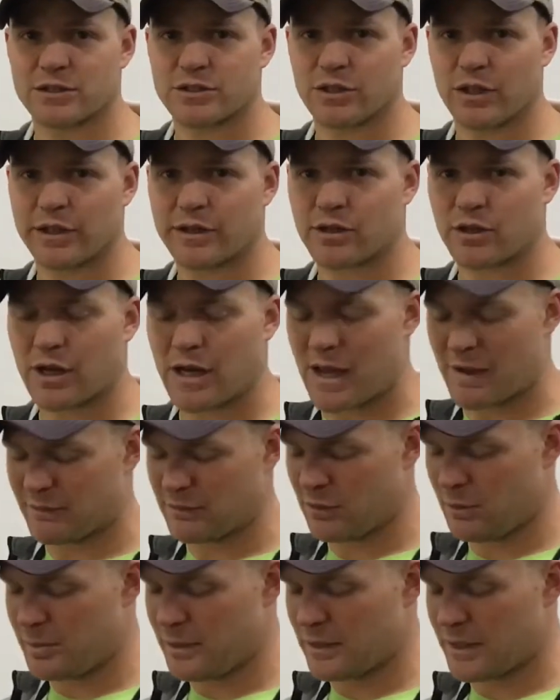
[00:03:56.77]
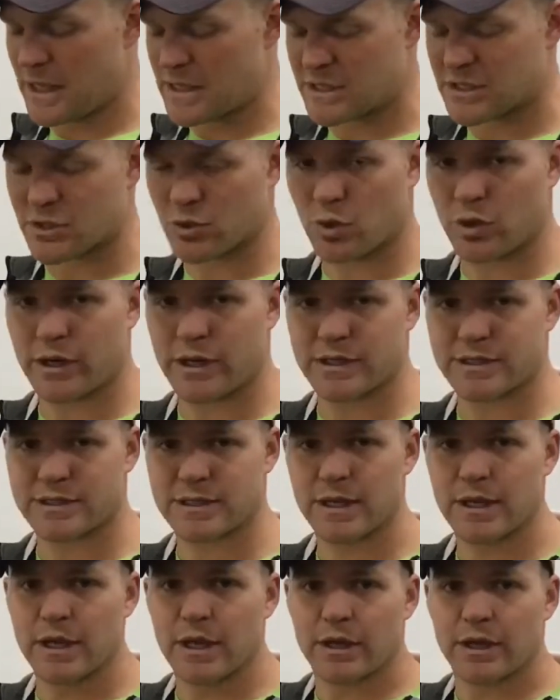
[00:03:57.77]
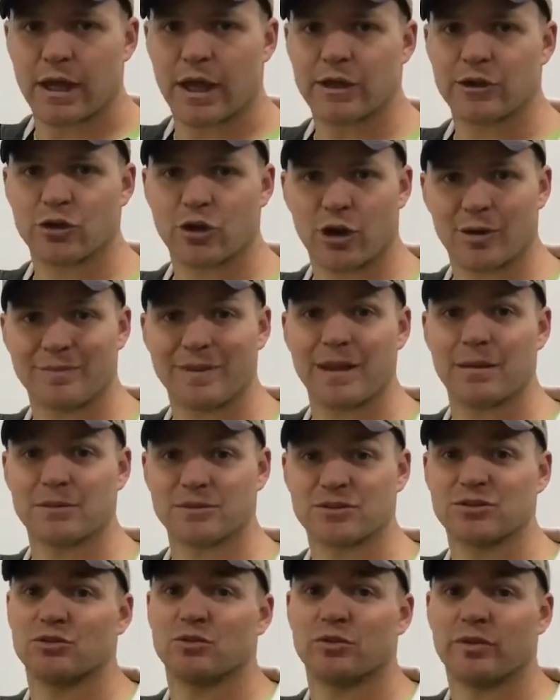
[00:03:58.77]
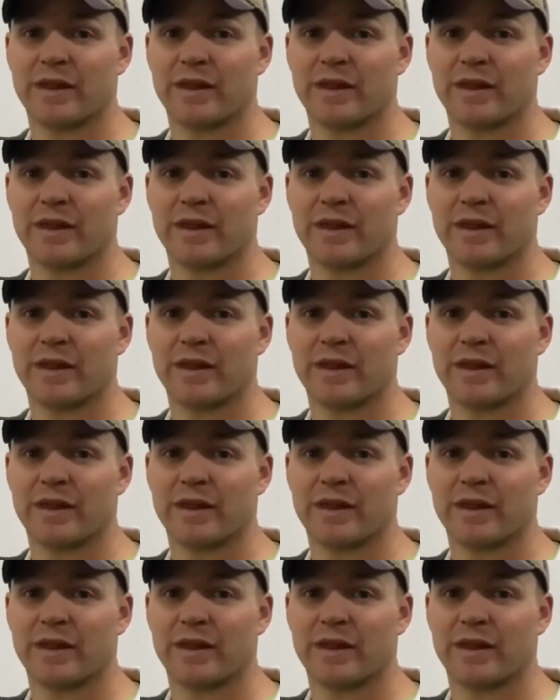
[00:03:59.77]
So like you're gonna have a little bit less soreness. Okay, you're gonna be able to